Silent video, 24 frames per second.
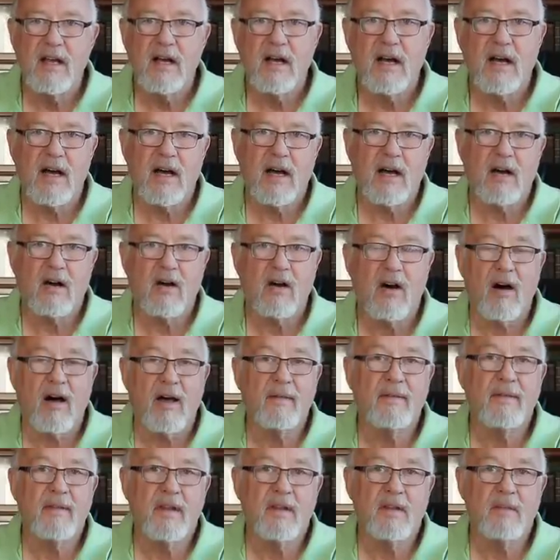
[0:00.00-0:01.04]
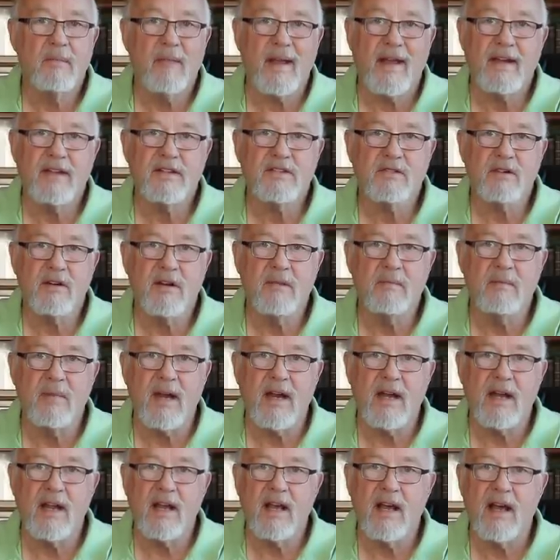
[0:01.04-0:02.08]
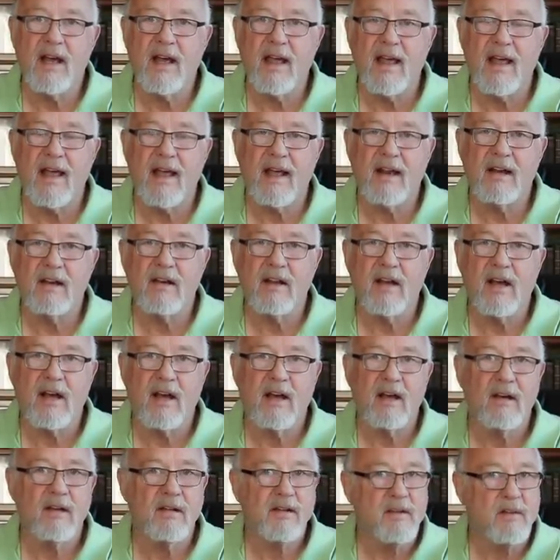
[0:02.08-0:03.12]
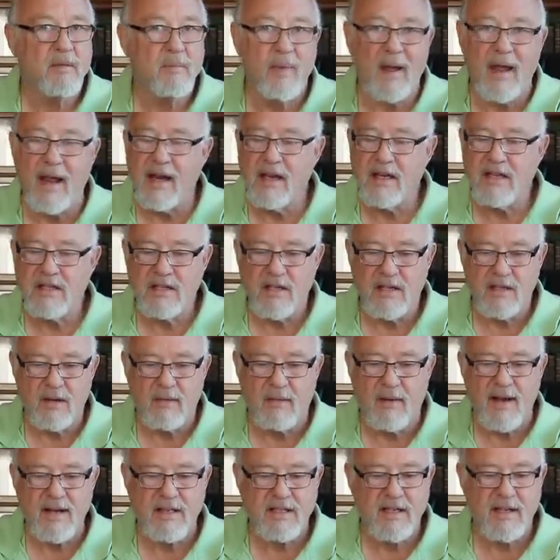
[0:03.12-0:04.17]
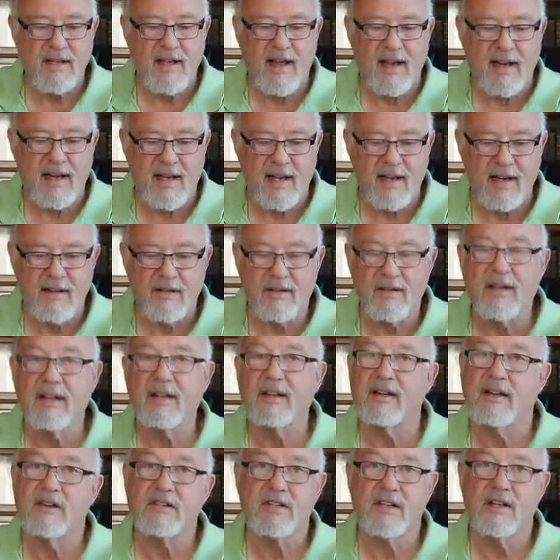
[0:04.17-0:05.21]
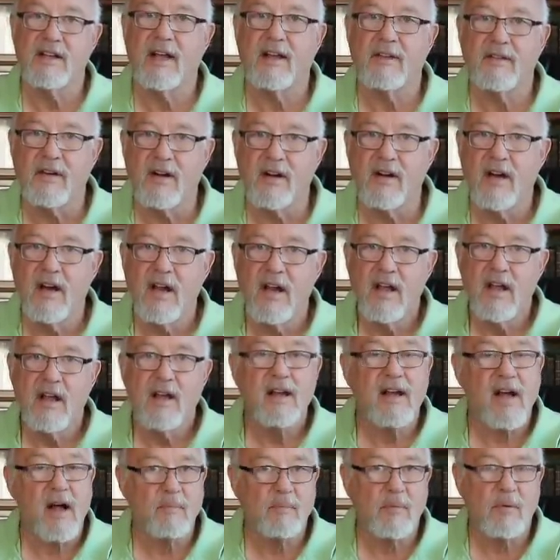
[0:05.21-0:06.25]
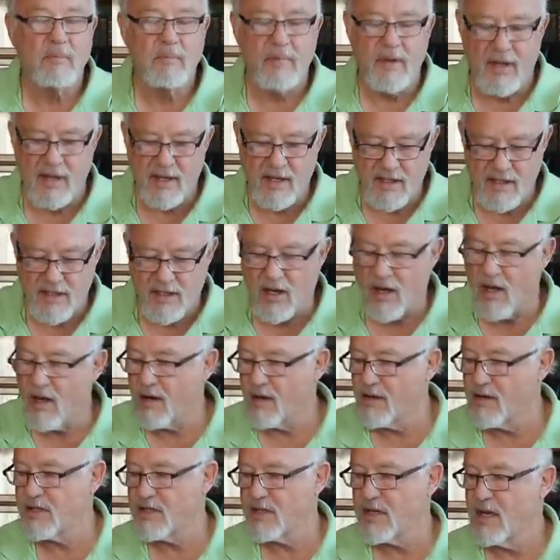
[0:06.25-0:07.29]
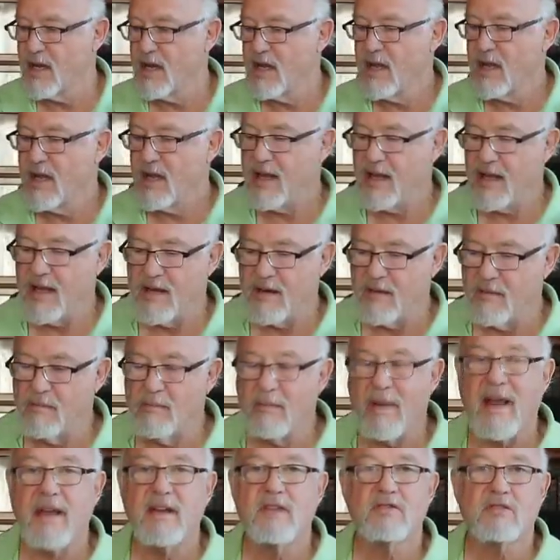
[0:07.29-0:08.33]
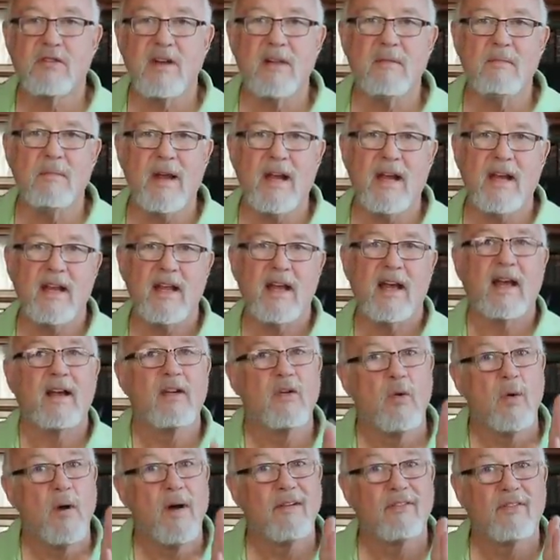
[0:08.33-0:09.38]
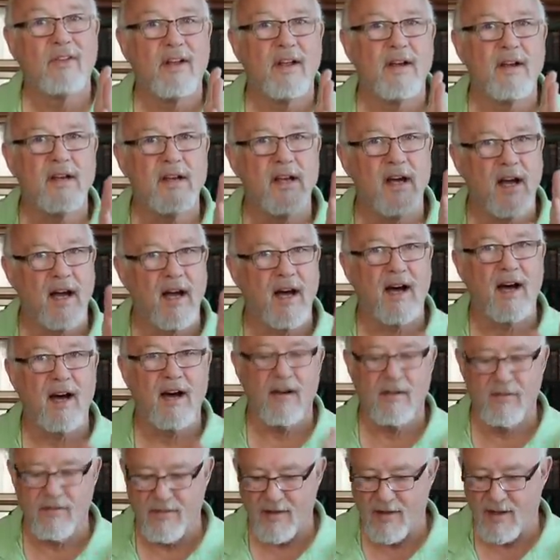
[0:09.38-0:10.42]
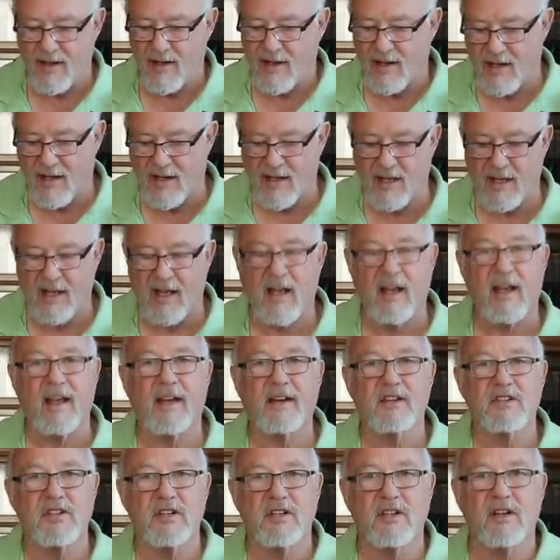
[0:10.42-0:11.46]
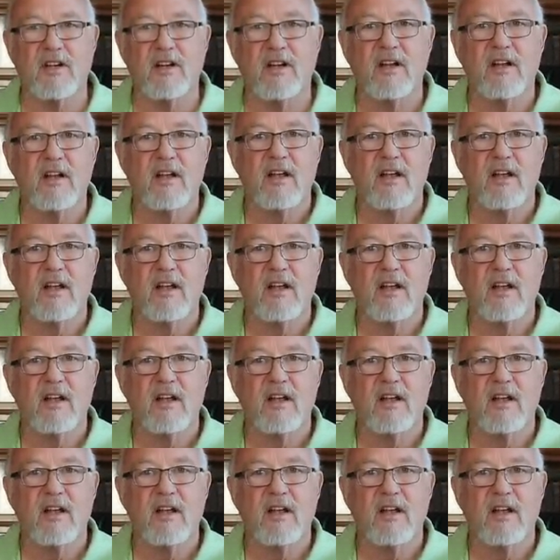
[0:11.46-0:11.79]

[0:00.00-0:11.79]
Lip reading: on mainstream media and debates and the rest of that kind of thing. There's another couple $1 billion in mainstream media equivalent of election